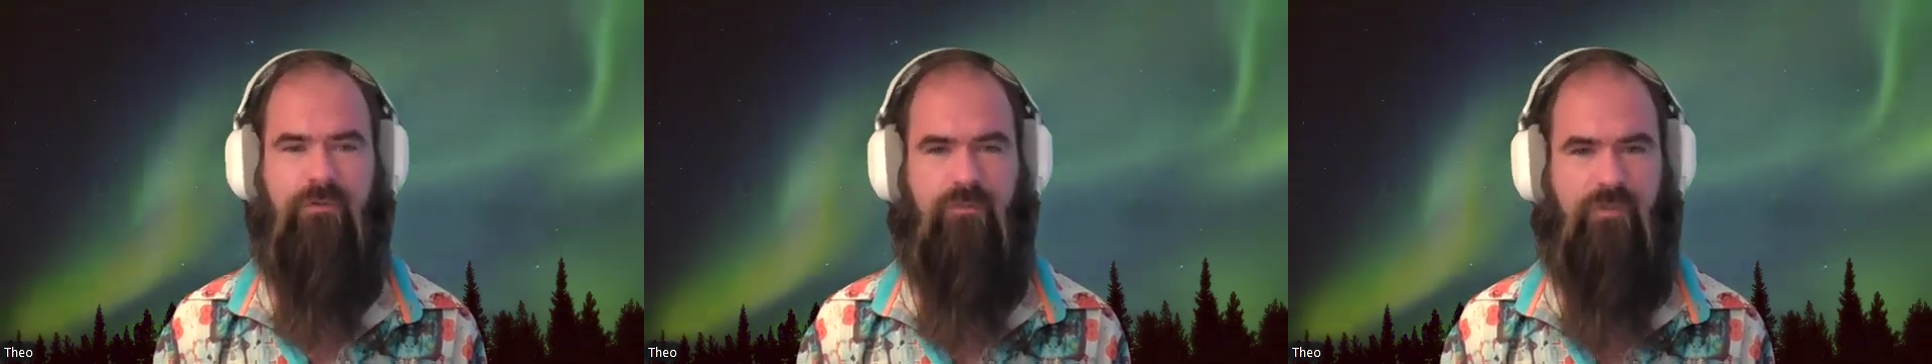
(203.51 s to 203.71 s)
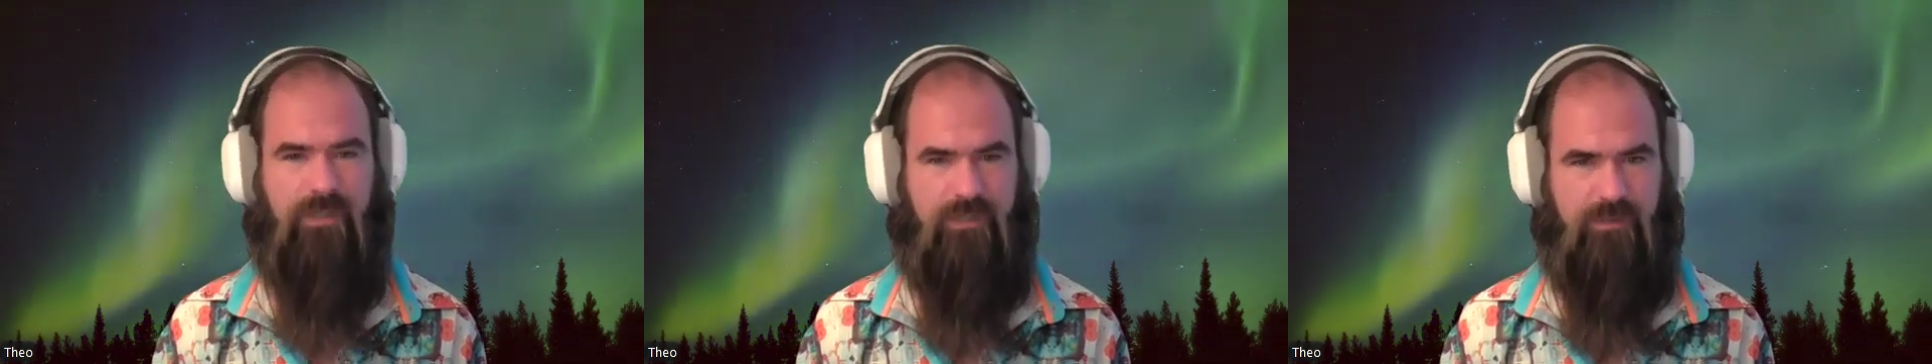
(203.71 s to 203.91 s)

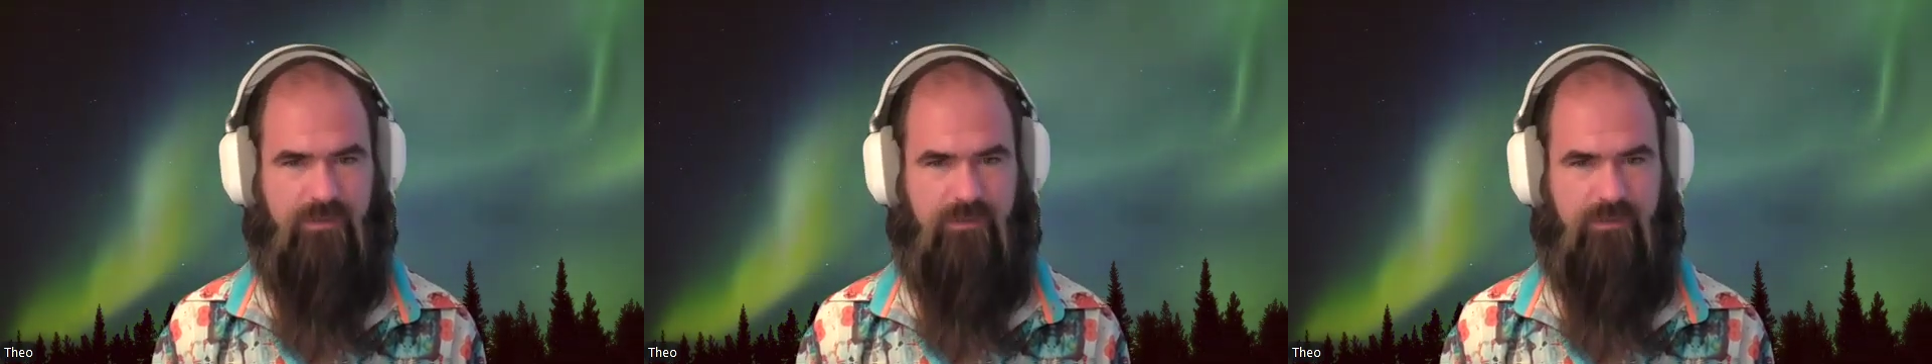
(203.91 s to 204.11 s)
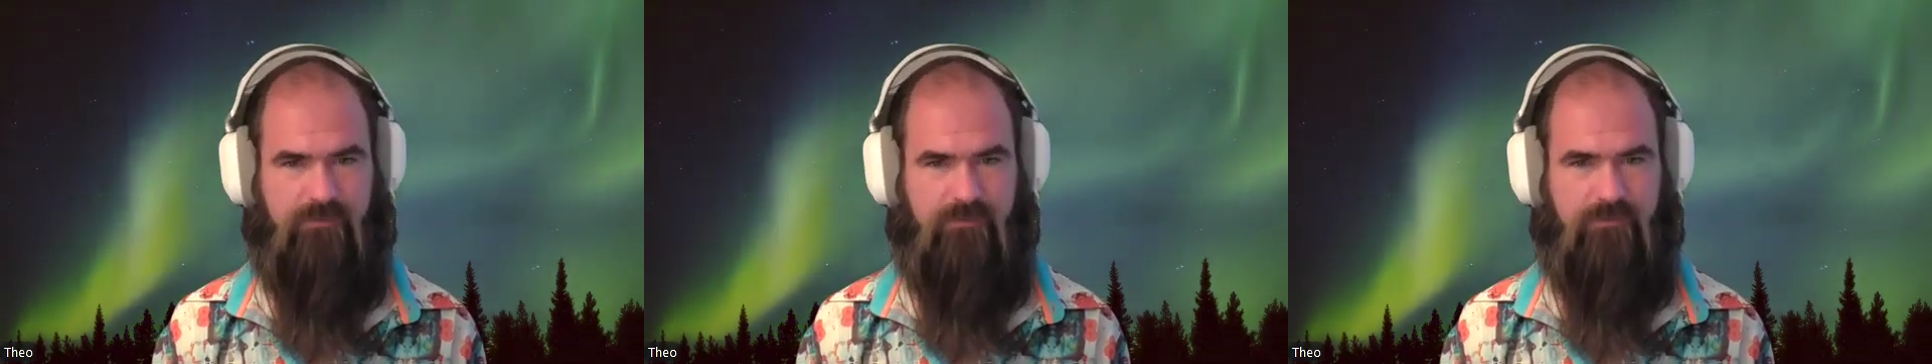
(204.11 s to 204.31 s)

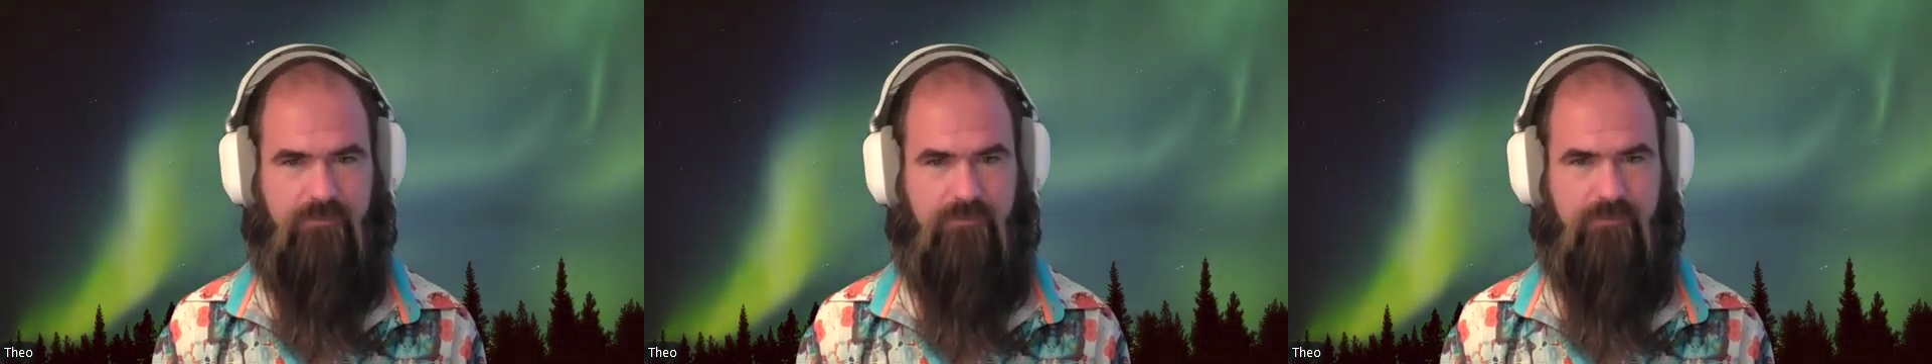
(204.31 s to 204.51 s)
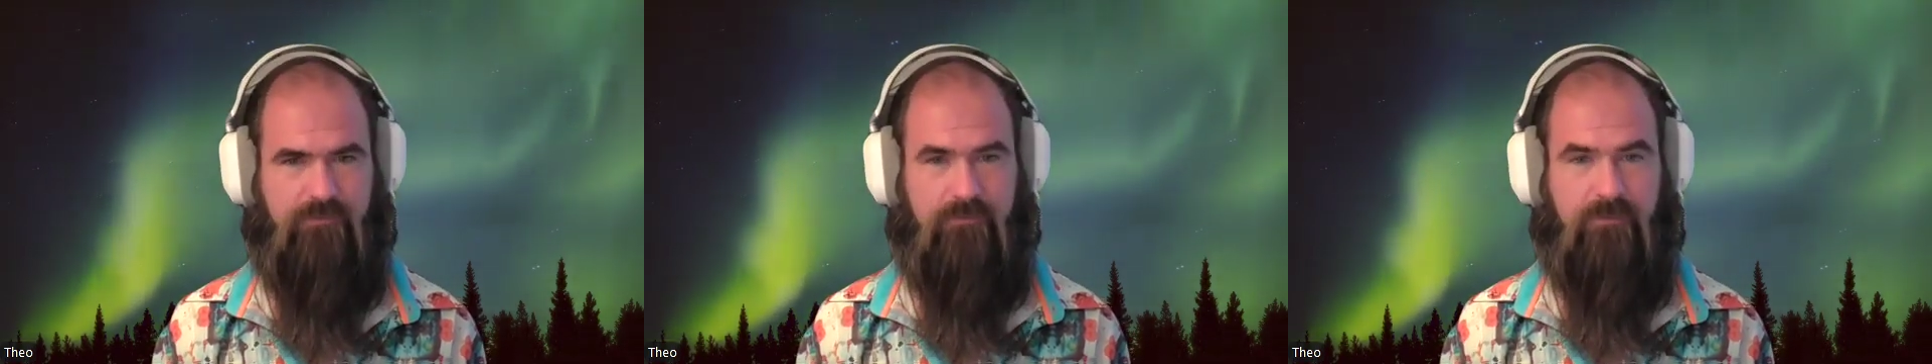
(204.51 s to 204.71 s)
away
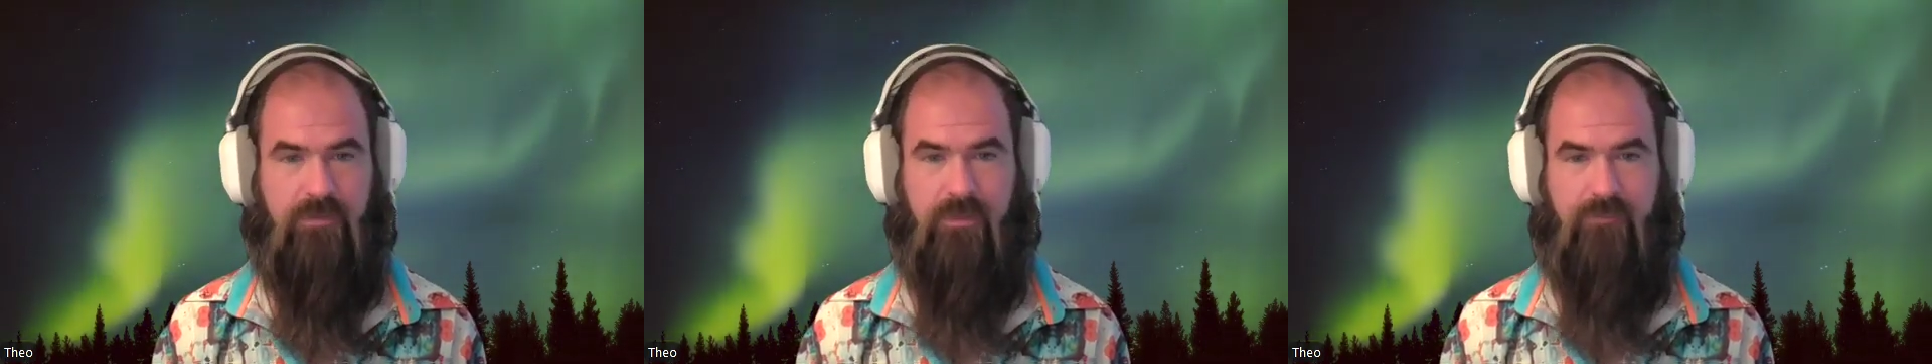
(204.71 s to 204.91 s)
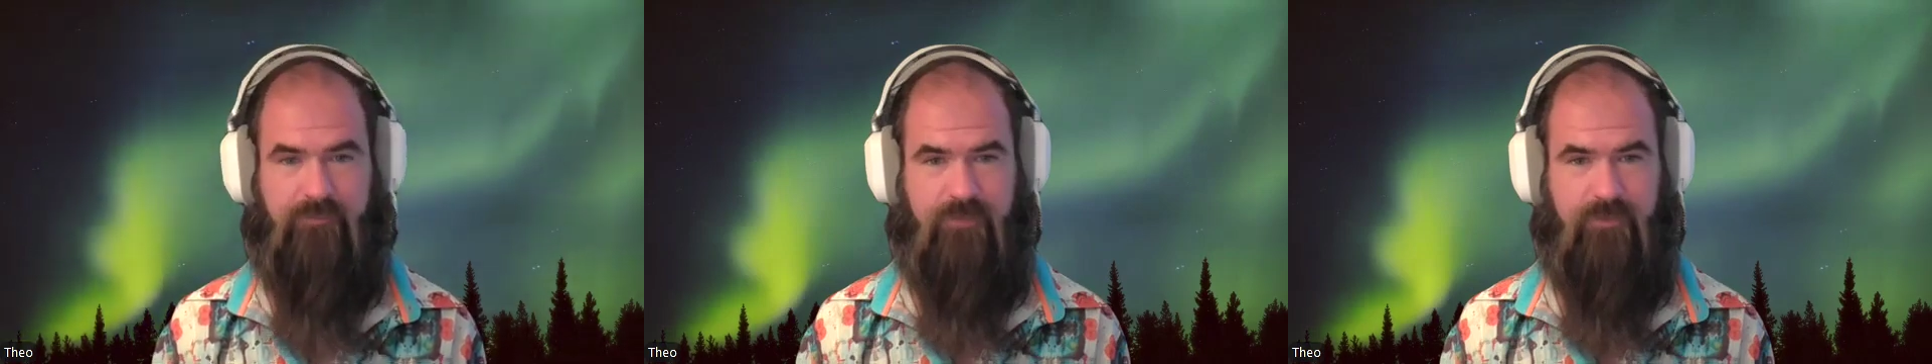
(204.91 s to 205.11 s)

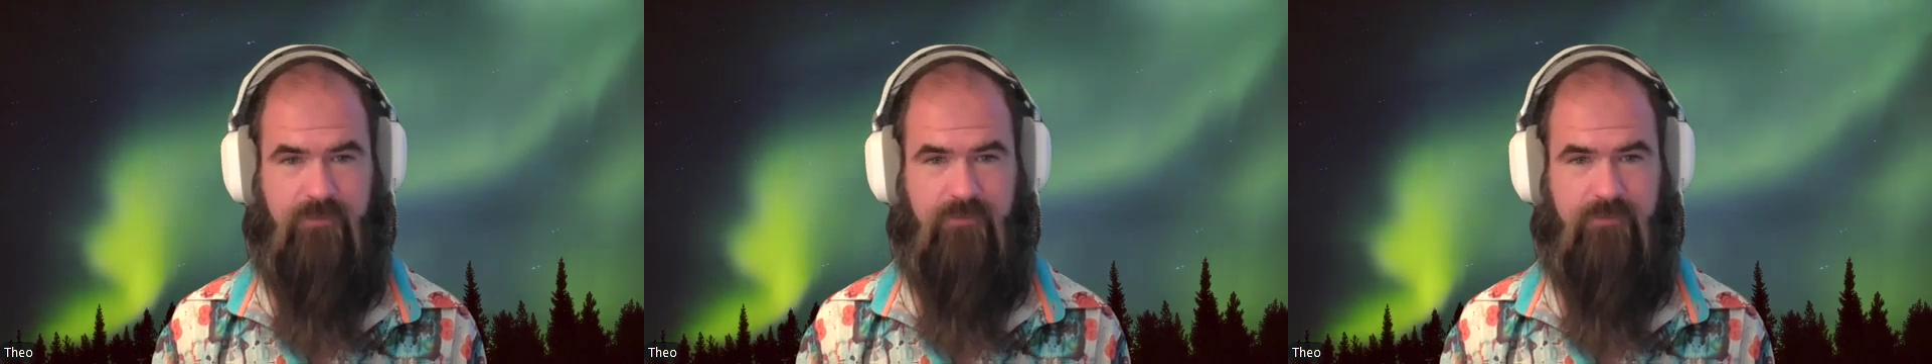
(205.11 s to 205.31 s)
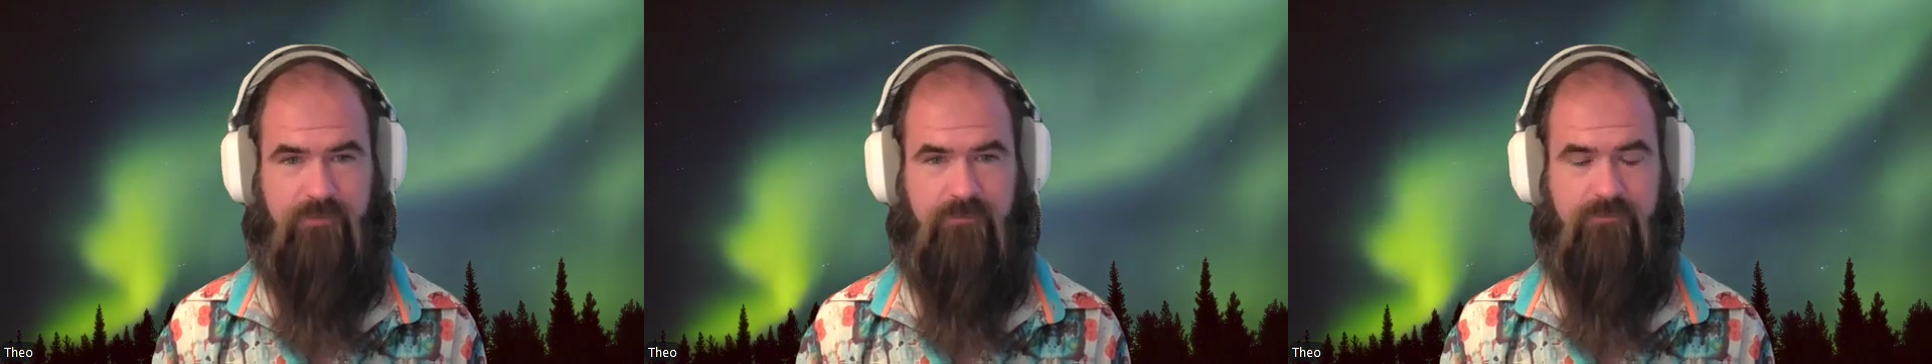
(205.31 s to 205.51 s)
of the
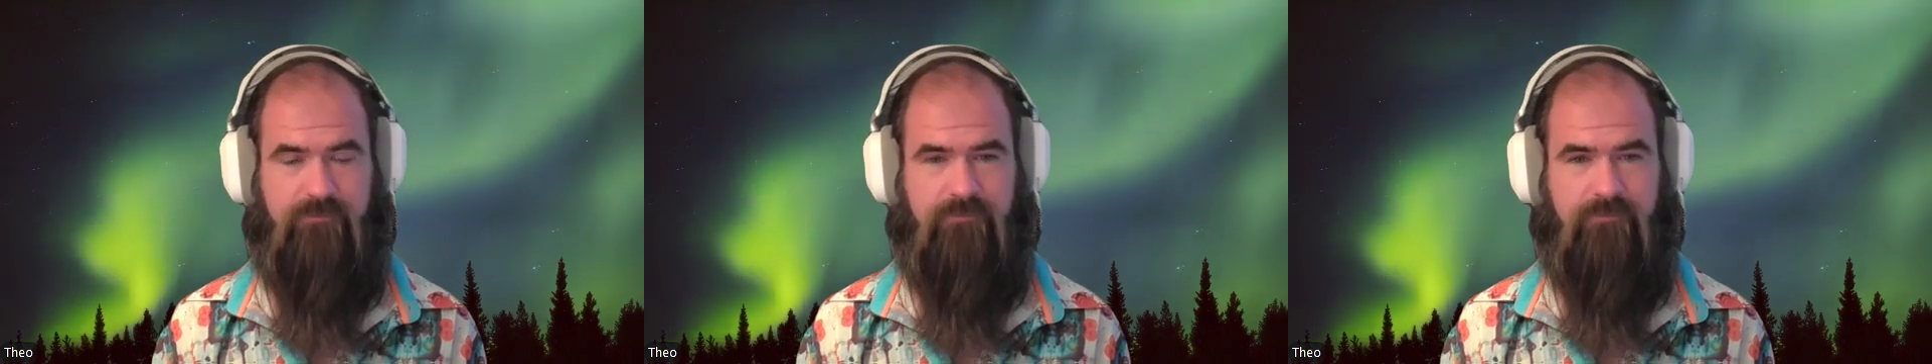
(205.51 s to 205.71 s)
other.